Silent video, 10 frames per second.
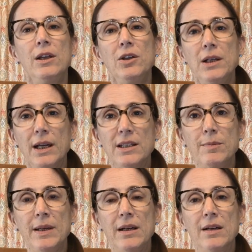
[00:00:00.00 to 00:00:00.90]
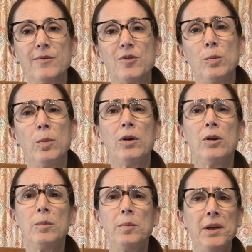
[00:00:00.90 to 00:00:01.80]
You'd like to be
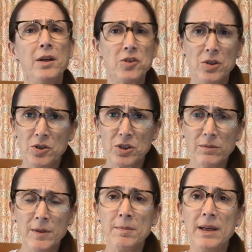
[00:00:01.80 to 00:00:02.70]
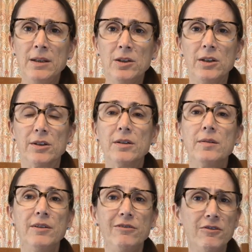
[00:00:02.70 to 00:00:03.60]
comfortable, but also to remain
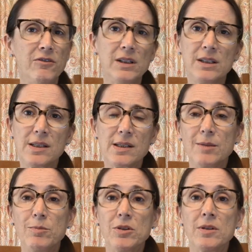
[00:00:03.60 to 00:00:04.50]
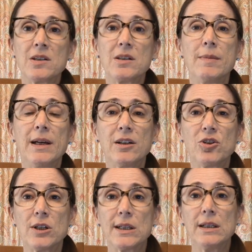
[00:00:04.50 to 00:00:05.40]
alert. If you fall asleep during
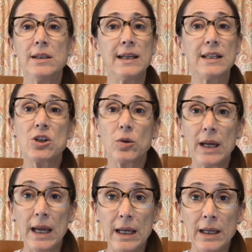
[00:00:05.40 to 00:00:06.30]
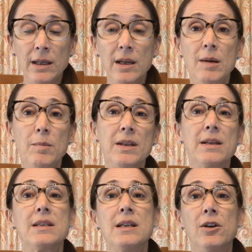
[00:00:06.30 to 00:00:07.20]
somatic tracking, that's okay, but
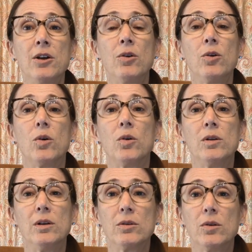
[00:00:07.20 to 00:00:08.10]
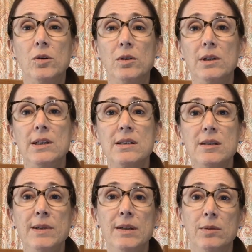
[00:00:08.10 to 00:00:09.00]
that's not our goal. Our goal is
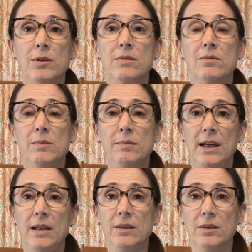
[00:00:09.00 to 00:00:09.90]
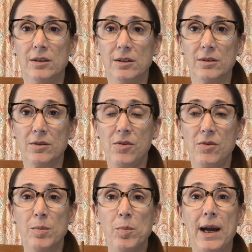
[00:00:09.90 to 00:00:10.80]
to be able to remain alert
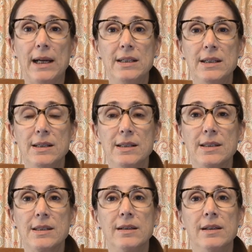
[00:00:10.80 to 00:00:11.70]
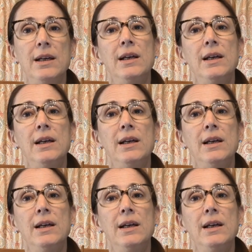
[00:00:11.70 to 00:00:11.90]
through the practice.